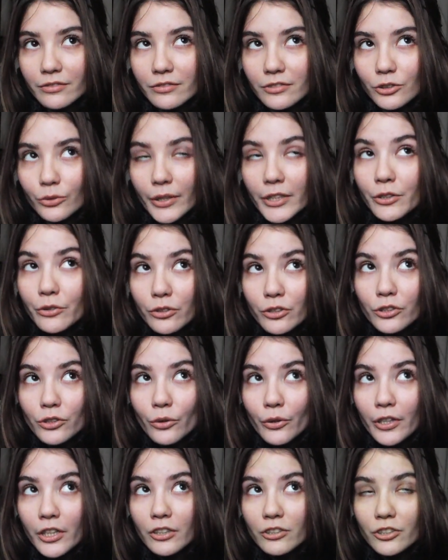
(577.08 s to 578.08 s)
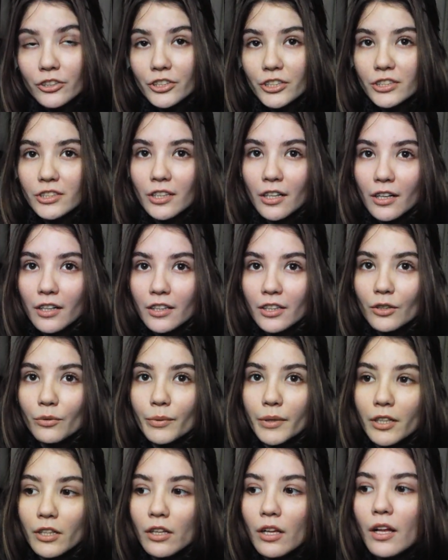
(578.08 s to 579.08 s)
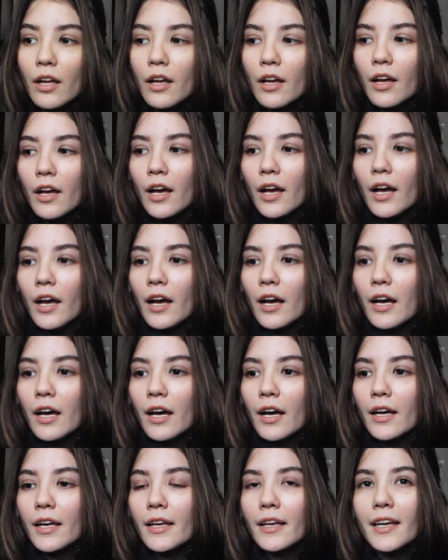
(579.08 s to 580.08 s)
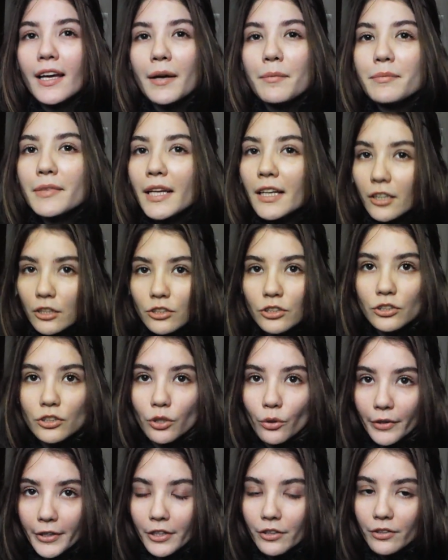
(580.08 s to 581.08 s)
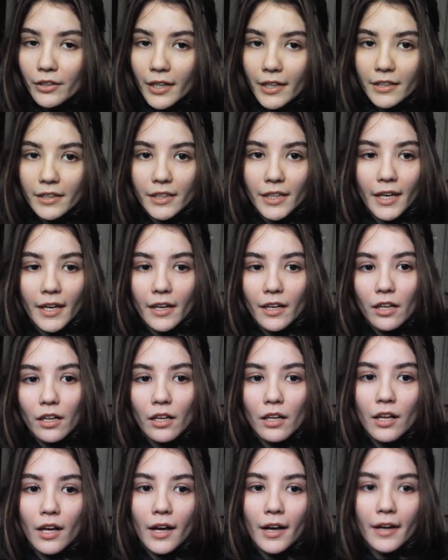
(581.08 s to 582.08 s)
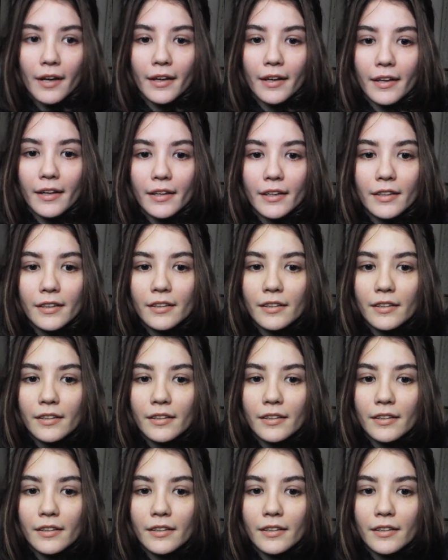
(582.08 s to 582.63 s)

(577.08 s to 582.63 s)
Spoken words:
do I do tutorials or just talk? Well, I am not a tutorial kind of gal. I